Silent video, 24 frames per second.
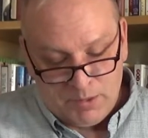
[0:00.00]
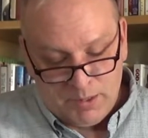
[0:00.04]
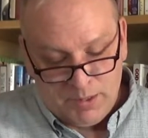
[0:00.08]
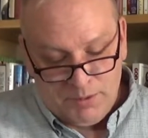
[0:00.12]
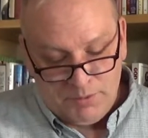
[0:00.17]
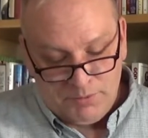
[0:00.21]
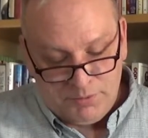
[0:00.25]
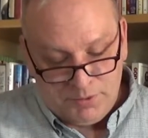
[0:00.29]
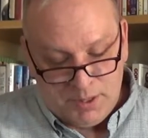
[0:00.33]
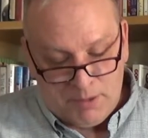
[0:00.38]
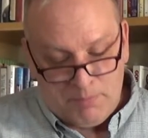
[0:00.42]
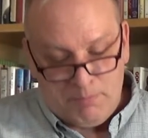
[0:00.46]

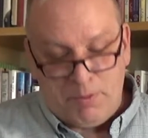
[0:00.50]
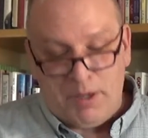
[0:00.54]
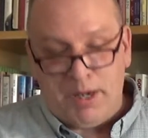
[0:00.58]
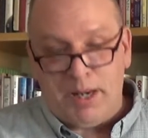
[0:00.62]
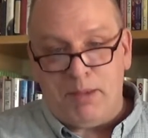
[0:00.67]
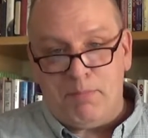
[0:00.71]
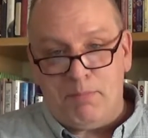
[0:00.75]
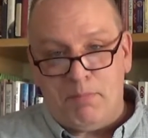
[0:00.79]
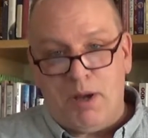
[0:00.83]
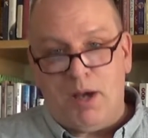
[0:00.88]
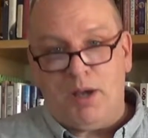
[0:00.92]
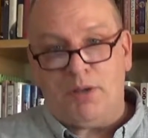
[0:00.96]

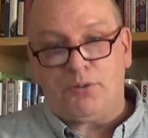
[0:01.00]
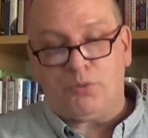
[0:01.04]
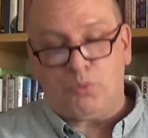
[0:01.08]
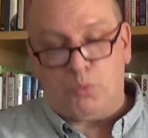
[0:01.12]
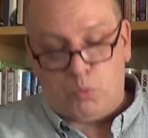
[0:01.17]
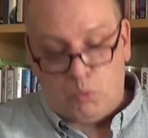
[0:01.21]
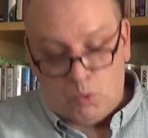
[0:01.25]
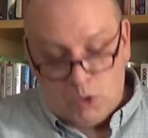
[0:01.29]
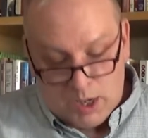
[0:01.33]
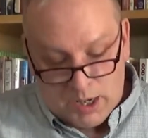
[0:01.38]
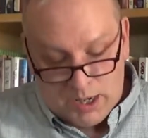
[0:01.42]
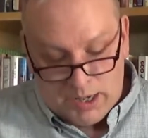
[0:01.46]
Somebody must
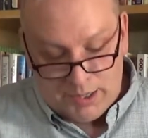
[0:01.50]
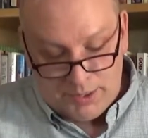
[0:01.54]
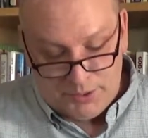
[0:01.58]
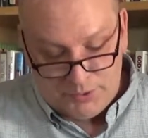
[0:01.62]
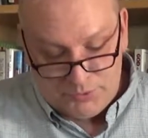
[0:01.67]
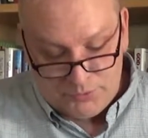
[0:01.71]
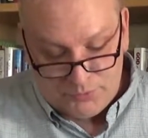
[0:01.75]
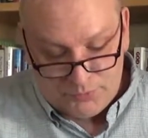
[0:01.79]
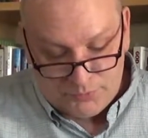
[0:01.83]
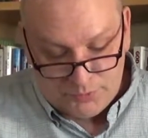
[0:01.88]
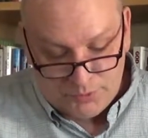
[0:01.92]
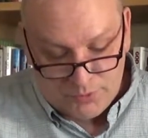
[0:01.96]

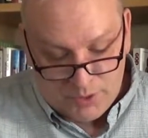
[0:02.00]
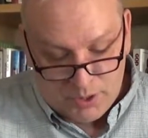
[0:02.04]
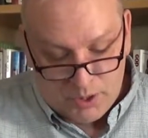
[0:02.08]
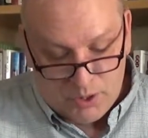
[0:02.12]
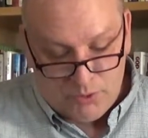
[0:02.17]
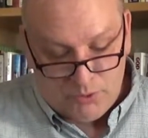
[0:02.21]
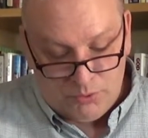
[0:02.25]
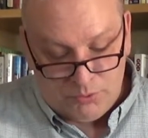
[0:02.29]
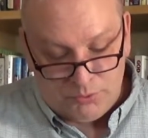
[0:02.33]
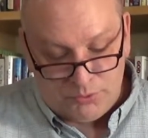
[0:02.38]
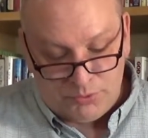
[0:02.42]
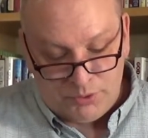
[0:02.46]
watch for
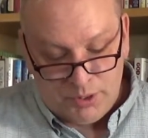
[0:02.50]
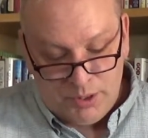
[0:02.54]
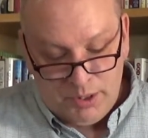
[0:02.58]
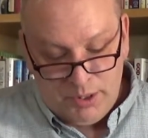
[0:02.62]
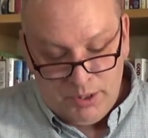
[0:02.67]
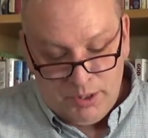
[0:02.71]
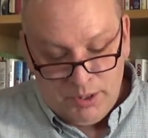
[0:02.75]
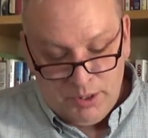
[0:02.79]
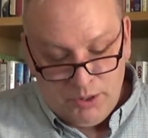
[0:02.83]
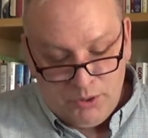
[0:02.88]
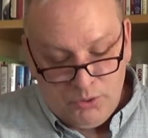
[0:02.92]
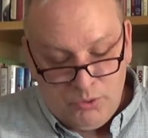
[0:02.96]
those
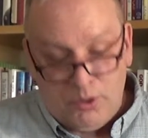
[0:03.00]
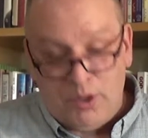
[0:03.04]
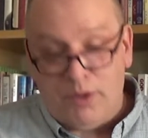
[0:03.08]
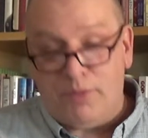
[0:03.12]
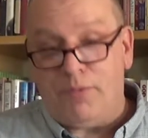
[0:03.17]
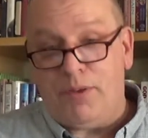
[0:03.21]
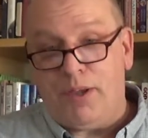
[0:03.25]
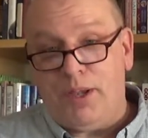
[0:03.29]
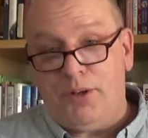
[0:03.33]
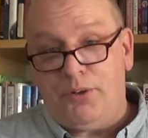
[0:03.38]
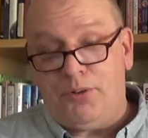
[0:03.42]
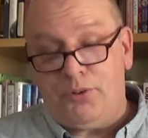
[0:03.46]
who
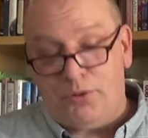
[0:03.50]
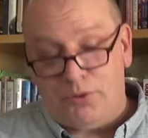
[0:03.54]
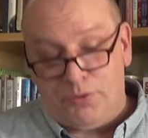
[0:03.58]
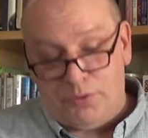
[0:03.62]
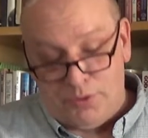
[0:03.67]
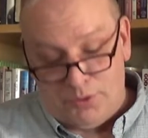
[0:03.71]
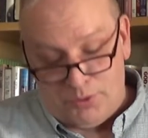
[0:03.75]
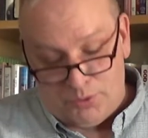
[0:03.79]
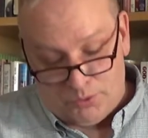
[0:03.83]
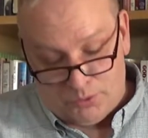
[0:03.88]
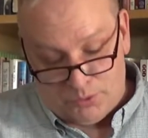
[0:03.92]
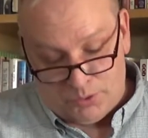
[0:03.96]
have entered
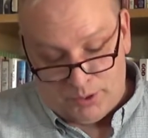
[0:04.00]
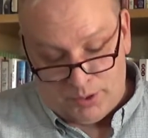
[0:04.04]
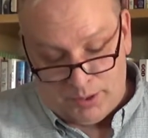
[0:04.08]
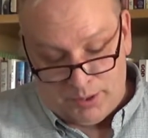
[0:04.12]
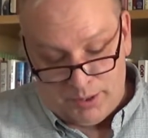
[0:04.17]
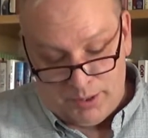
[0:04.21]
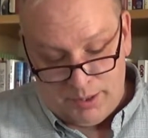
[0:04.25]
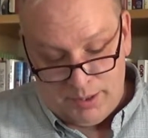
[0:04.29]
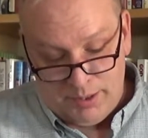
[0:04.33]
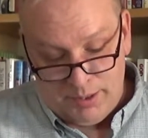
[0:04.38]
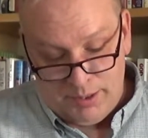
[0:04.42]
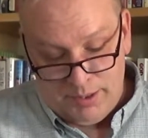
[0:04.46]
the door,
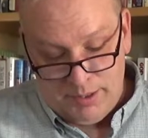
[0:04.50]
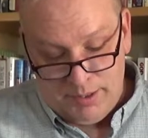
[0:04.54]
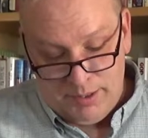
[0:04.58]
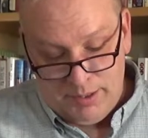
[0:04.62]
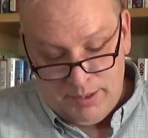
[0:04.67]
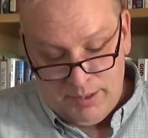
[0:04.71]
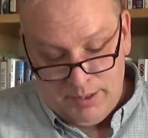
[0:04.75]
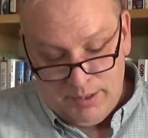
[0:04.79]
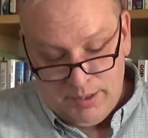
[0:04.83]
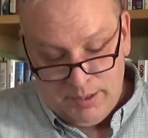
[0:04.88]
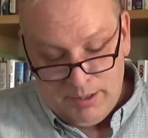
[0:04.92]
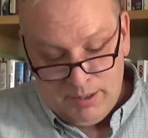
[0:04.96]

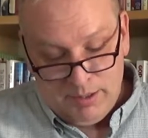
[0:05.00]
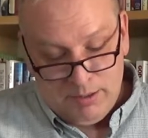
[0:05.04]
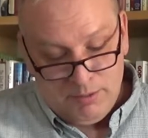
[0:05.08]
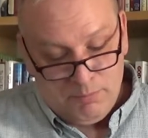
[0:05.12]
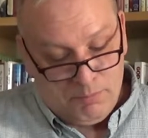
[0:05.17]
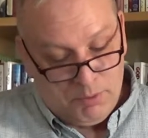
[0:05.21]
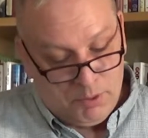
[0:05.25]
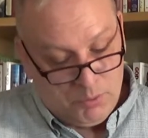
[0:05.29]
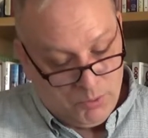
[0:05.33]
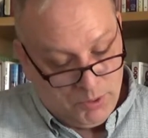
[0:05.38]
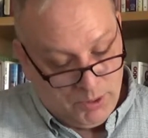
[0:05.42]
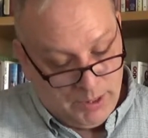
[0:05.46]

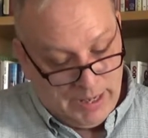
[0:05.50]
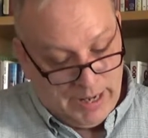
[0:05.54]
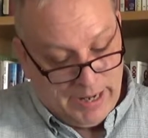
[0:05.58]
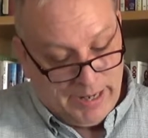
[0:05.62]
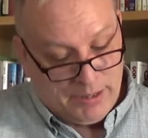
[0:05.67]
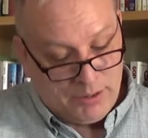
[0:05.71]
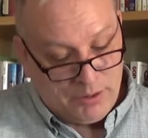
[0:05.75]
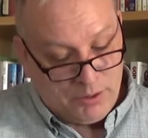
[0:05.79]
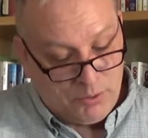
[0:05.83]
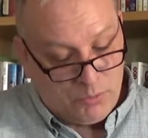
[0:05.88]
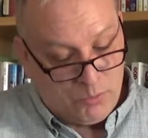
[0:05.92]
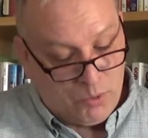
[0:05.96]
but would
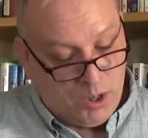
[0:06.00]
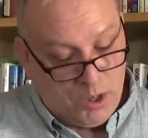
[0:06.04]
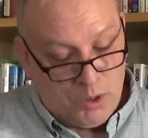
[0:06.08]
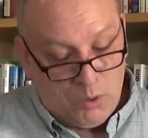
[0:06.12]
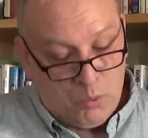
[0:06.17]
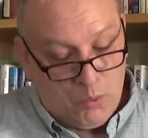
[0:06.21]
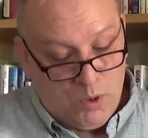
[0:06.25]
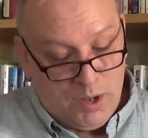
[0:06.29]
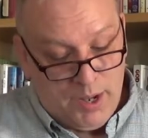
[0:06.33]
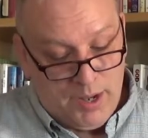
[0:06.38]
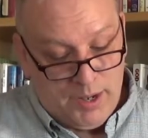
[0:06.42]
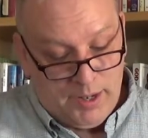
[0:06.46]
like to run
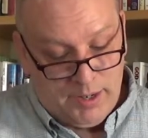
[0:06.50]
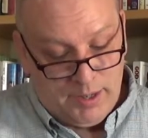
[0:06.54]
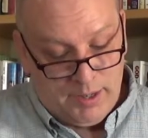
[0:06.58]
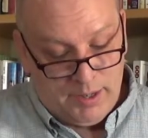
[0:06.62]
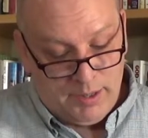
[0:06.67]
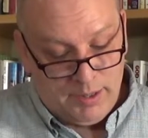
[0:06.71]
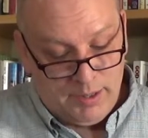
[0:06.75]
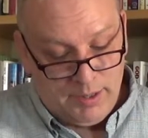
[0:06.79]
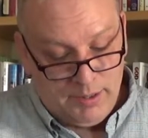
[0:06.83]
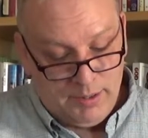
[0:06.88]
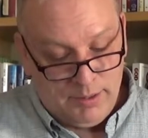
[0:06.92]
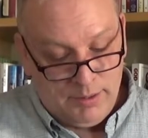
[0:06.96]
away.
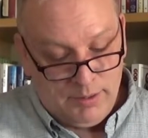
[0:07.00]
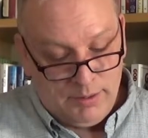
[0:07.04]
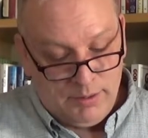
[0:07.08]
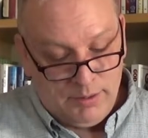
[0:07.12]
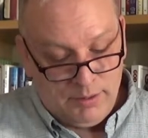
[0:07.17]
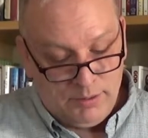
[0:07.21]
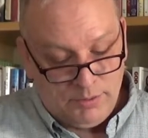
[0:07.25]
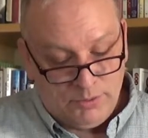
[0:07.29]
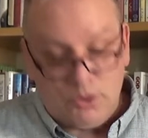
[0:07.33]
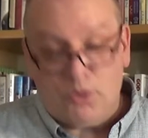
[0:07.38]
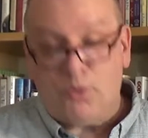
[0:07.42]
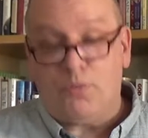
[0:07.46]

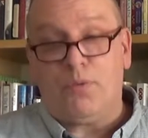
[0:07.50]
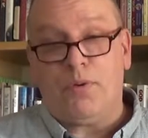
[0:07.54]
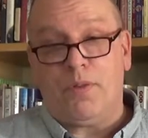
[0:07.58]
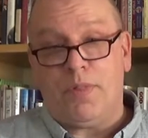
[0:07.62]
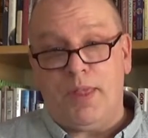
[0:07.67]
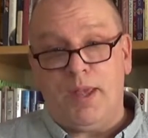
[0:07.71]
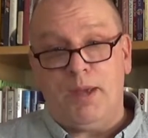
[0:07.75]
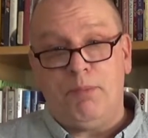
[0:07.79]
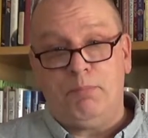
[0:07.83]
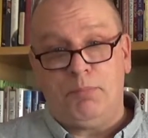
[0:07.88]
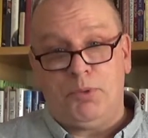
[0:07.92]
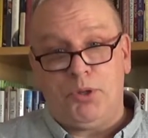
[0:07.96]
So for
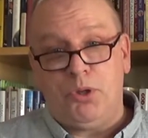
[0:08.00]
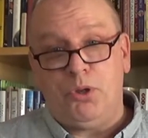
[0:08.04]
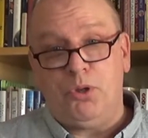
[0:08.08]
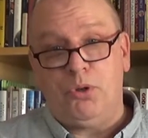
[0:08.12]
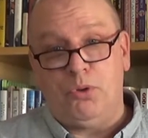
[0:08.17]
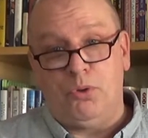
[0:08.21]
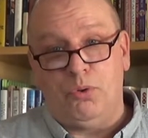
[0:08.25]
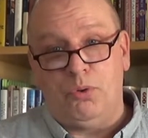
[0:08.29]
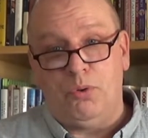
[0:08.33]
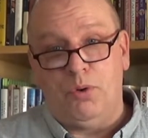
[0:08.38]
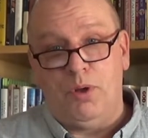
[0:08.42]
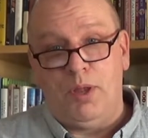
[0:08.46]
them
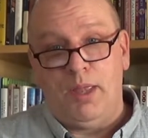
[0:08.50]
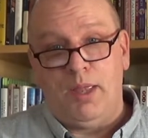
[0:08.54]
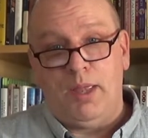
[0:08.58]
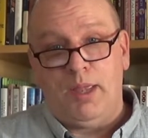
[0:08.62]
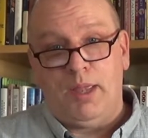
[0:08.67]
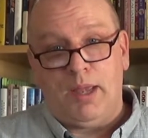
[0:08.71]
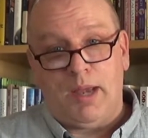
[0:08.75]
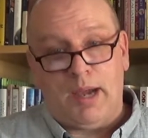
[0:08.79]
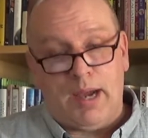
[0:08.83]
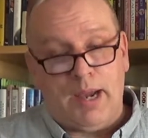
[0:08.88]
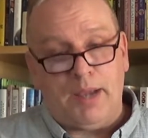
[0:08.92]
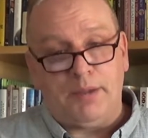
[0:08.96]
too,
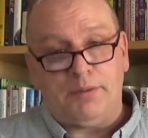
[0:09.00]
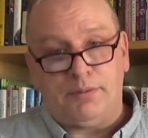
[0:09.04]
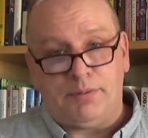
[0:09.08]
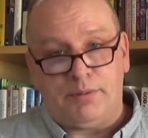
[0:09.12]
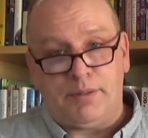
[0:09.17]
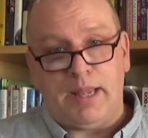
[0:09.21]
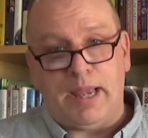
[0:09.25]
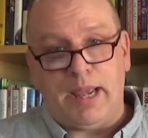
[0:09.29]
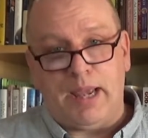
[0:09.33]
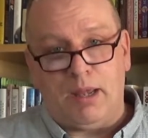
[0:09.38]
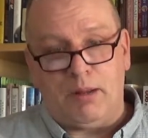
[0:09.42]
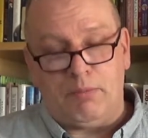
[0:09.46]
I
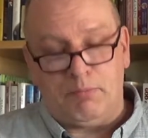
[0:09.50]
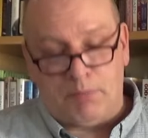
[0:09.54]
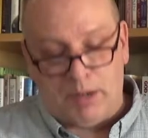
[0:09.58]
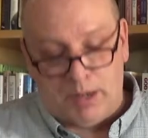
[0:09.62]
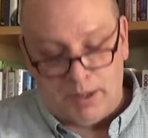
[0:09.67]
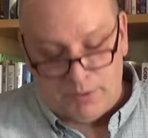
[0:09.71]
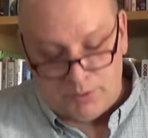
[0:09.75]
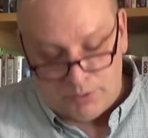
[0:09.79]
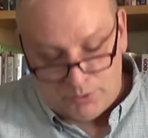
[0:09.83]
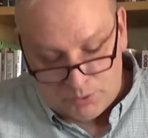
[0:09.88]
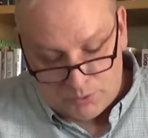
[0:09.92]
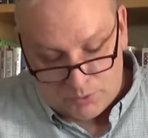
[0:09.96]
stand
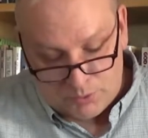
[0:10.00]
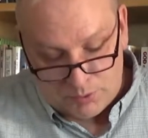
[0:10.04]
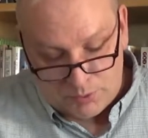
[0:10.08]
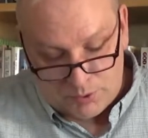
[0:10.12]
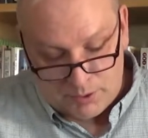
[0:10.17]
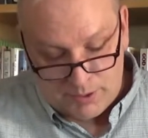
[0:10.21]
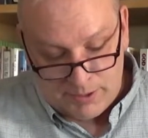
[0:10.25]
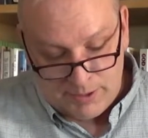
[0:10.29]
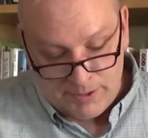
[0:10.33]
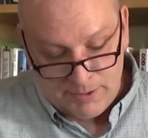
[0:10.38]
by the door.